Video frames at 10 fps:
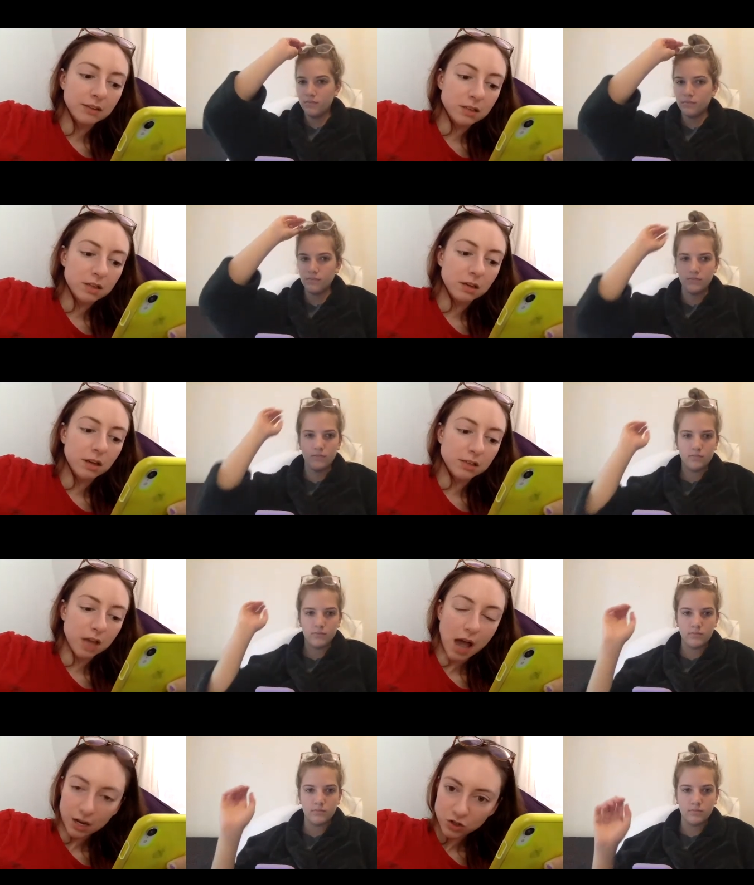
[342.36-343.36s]
Speaker 1: the, it's a
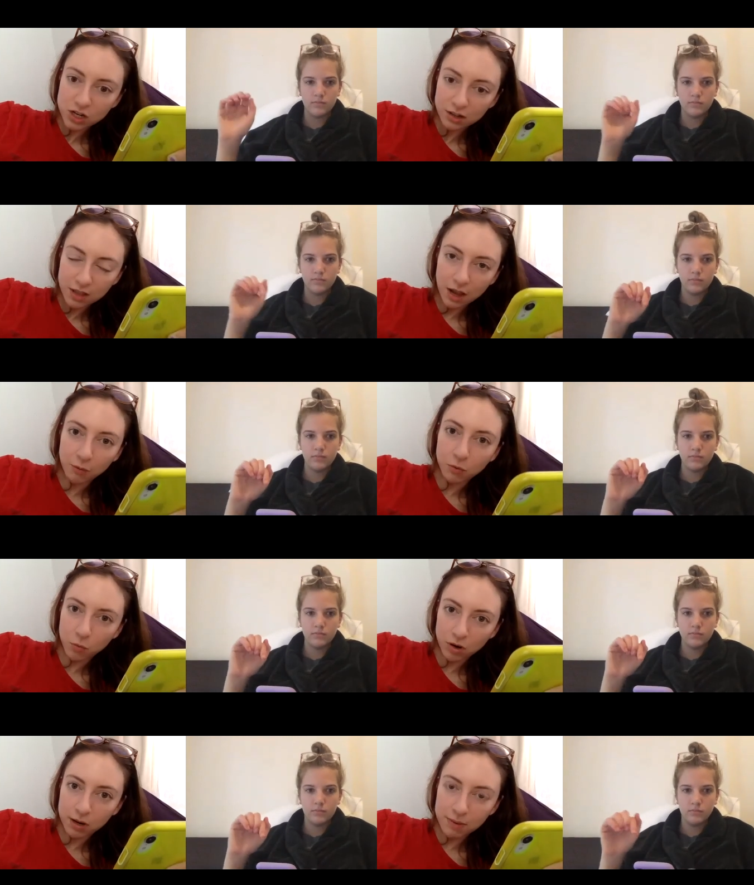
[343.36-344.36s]
hygiene thing I would
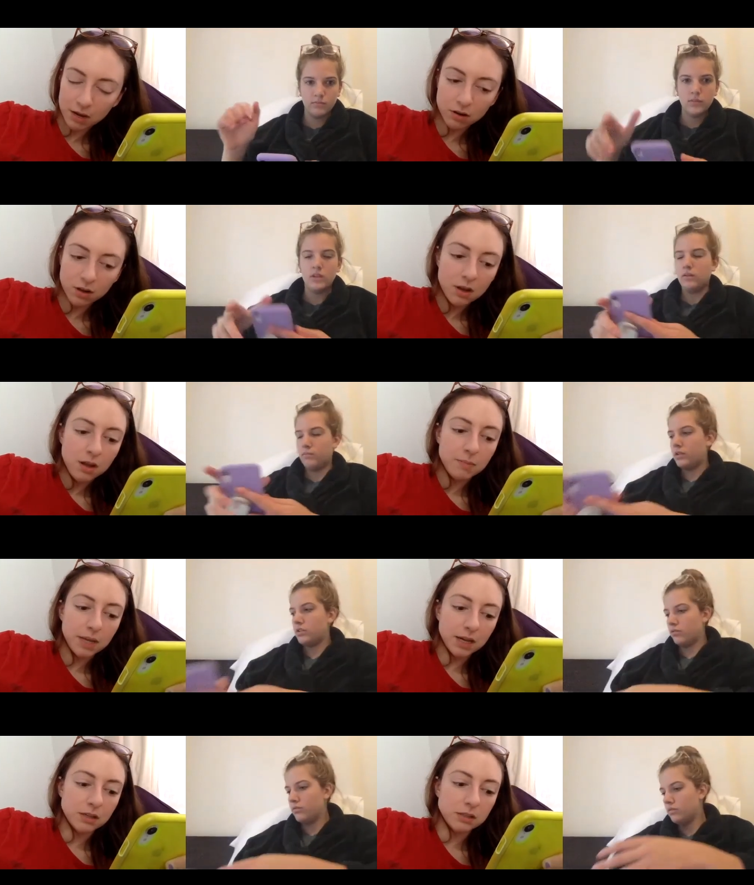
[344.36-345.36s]
worry about mm.
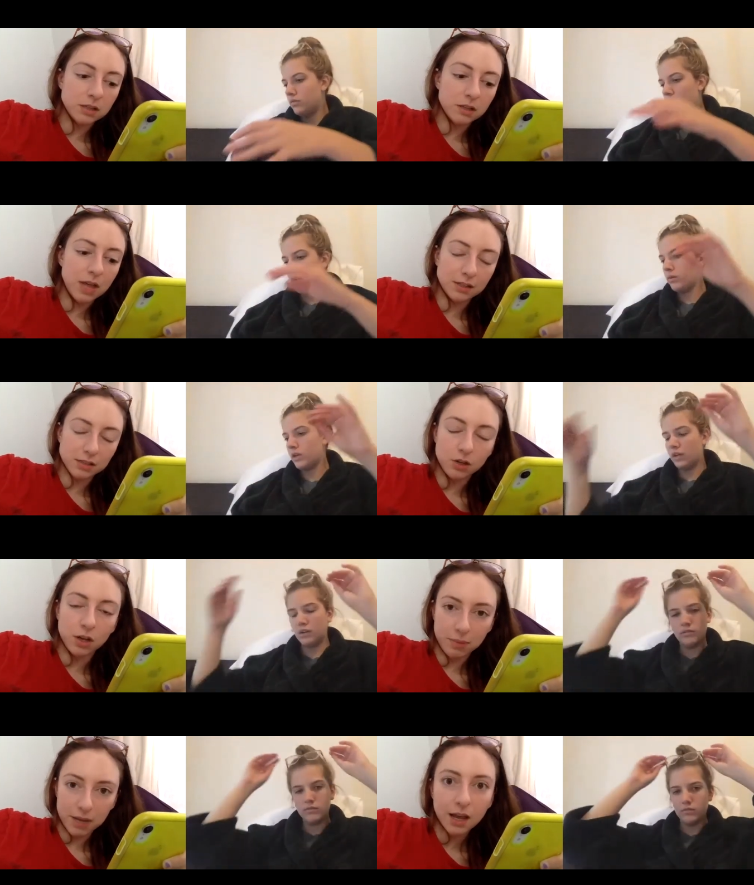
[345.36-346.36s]
because that is a
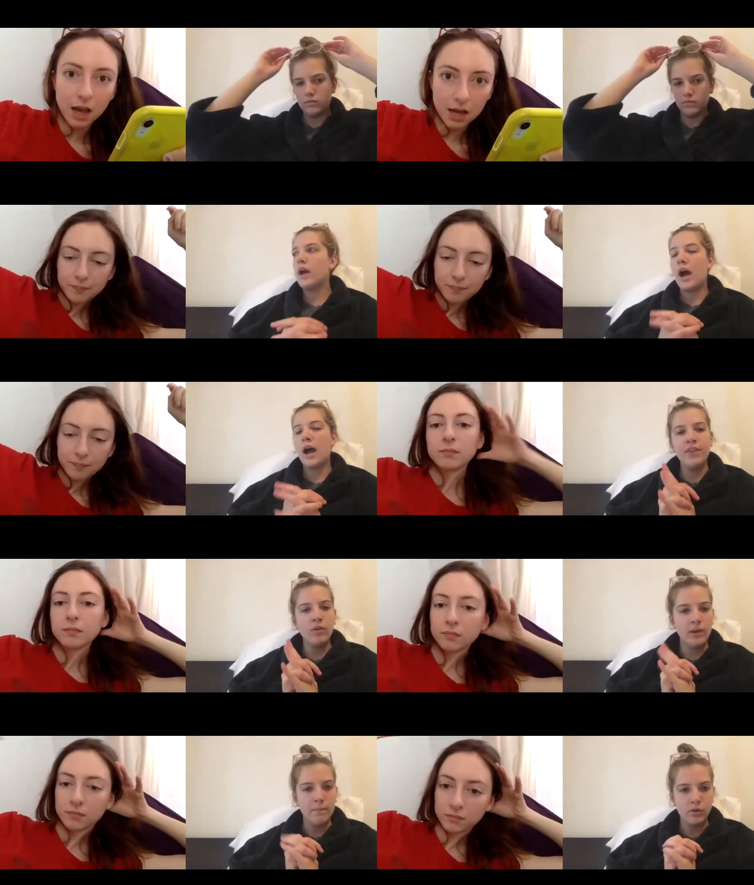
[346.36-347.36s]
pink eye. I think
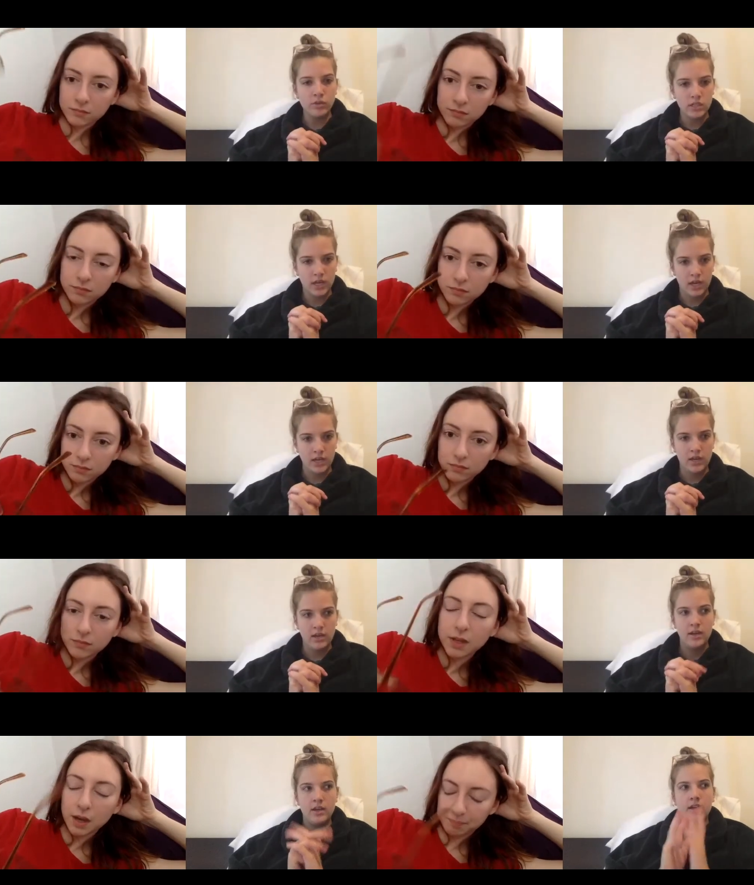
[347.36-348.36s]
we can both say,
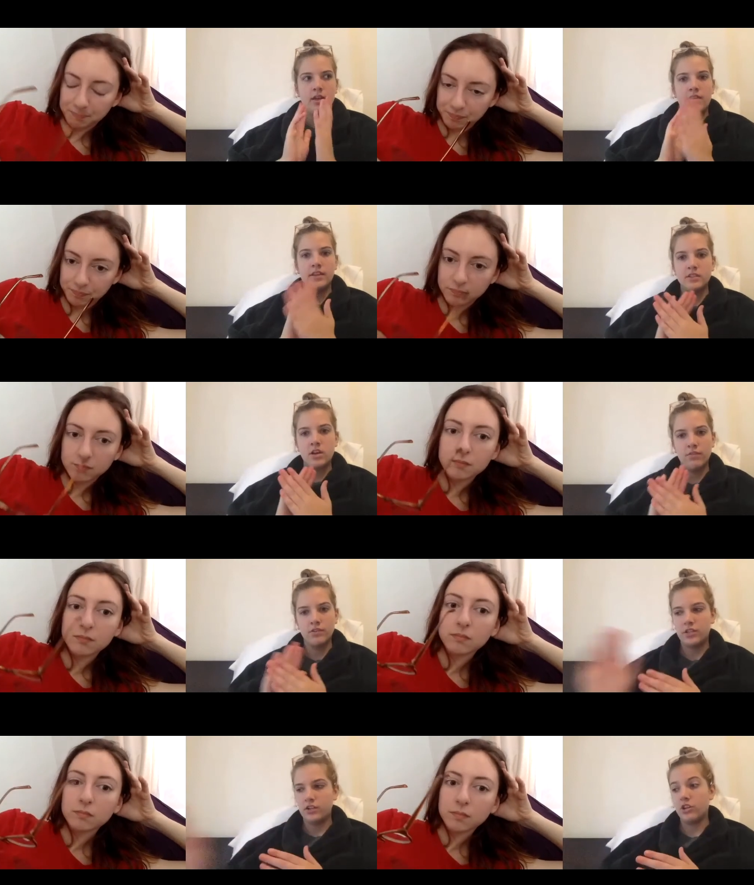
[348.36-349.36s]
yeah. this
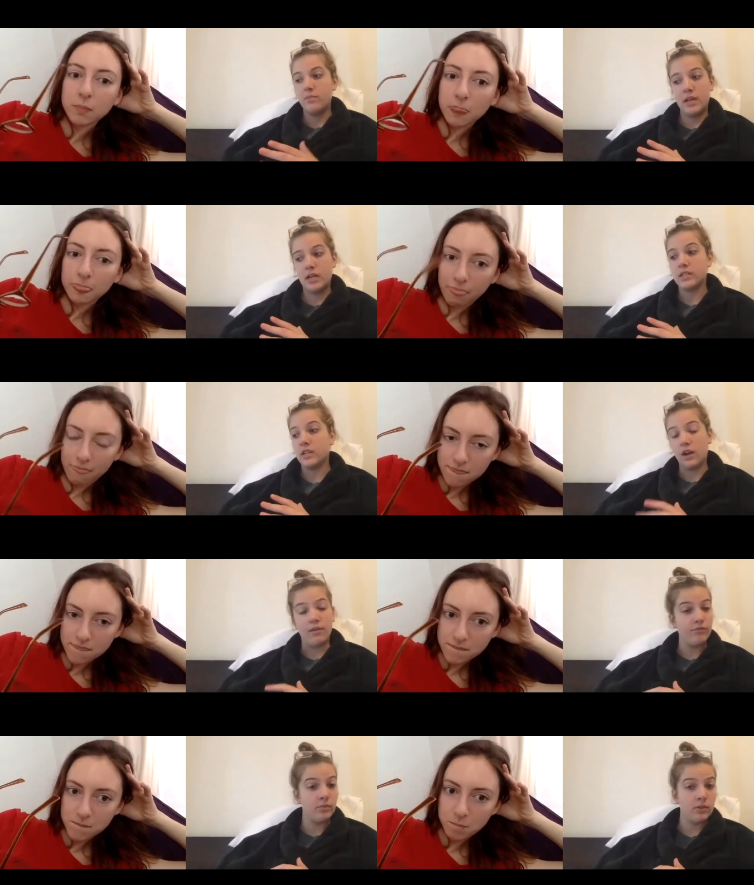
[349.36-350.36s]
conversation made us
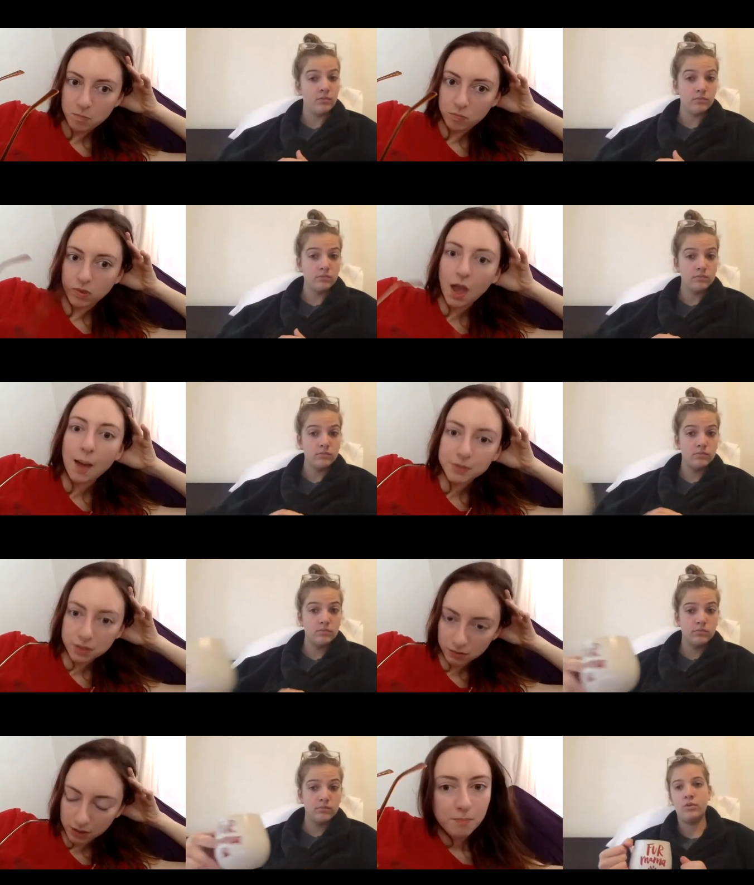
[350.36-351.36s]
uncomfortable.
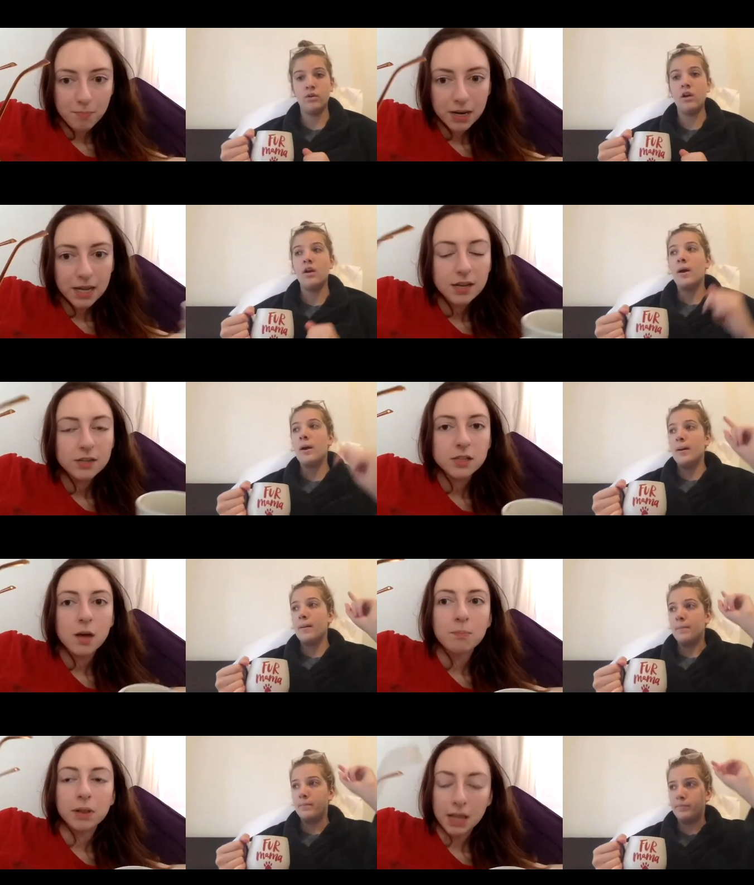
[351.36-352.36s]
Absolutely. But it is a
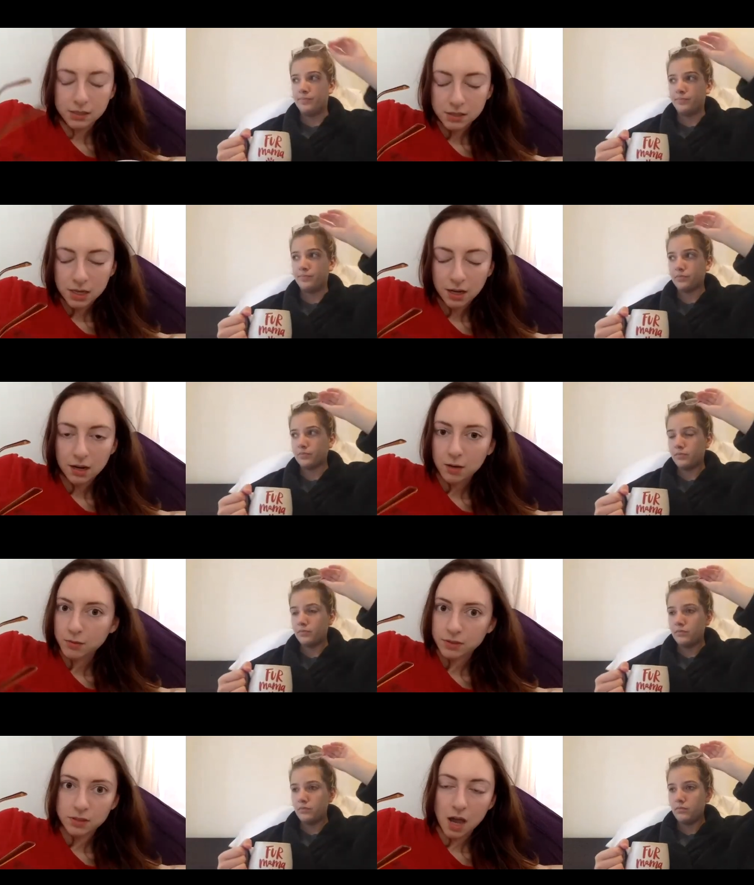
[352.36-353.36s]
blessing. And I will,
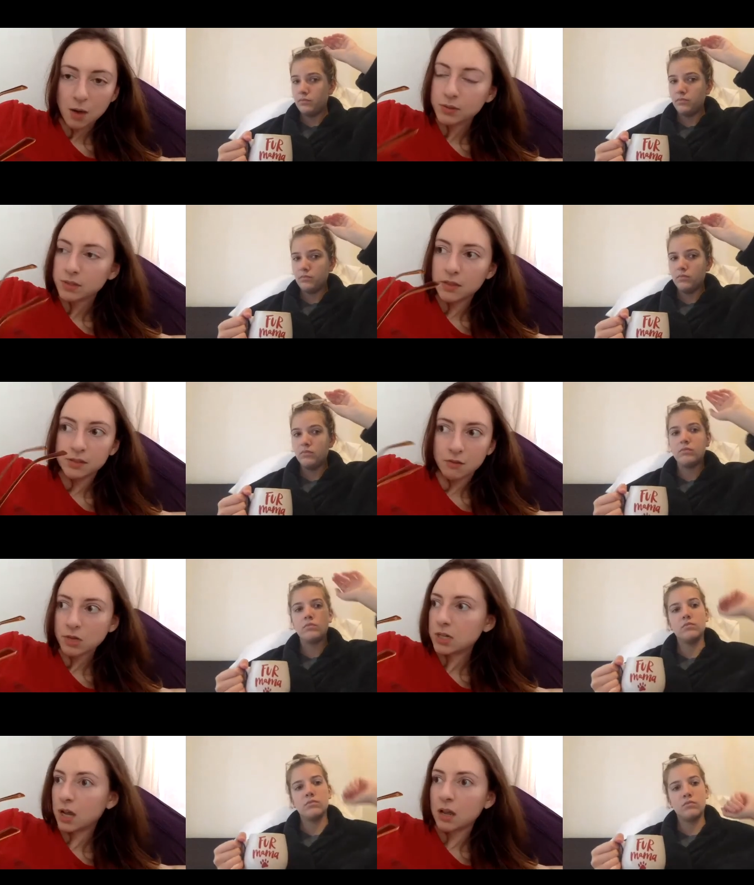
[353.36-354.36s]
I will say this every
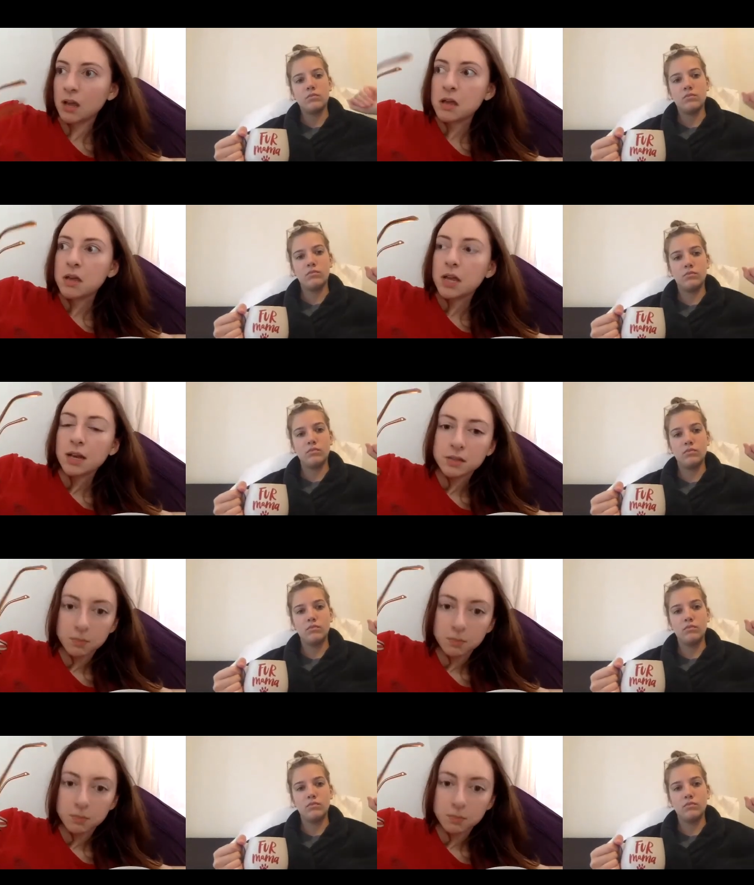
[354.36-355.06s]
day. It is a